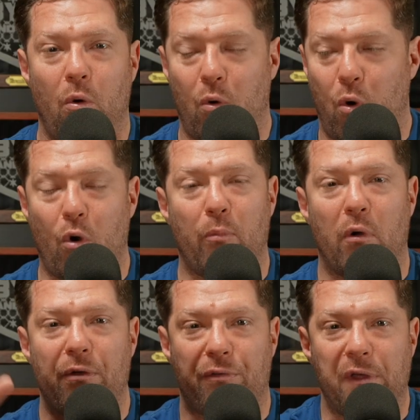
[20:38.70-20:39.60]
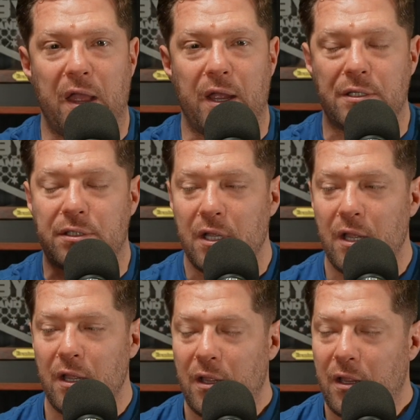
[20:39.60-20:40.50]
horrible other things.
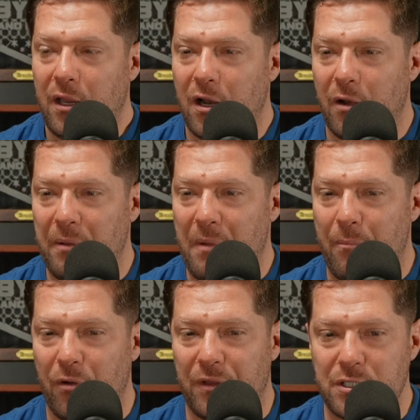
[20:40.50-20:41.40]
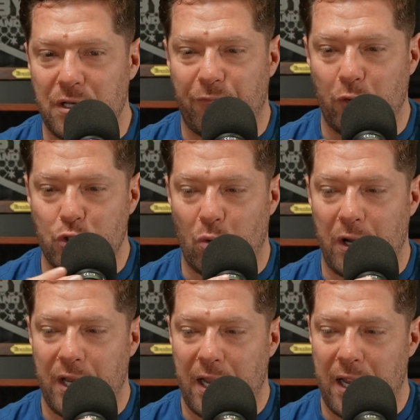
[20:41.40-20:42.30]
You know what I mean? My birthday's on
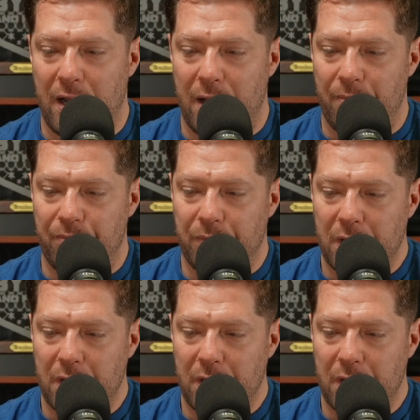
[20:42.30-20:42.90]
4/20. And